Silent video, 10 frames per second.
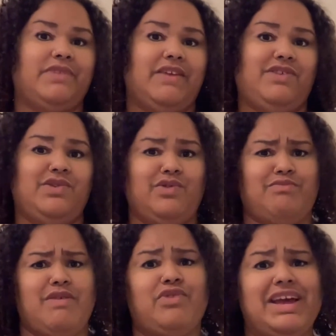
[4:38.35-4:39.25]
If you are
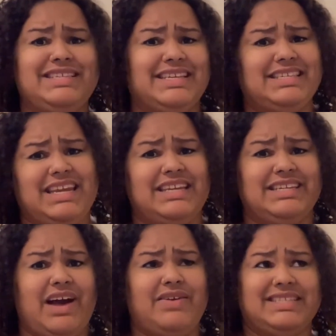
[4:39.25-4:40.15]
memorizing sitting
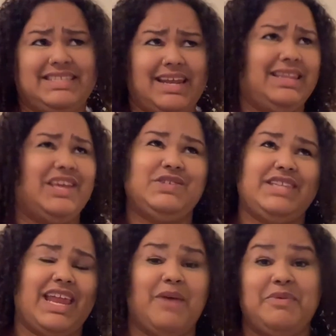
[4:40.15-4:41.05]
down and suddenly you
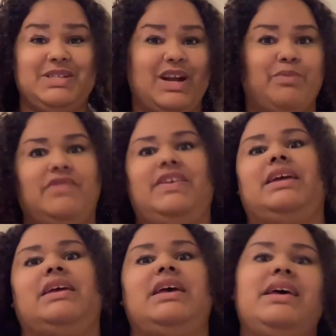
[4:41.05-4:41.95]
stand up and start
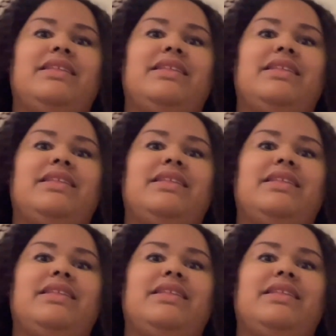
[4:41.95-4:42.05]
moving,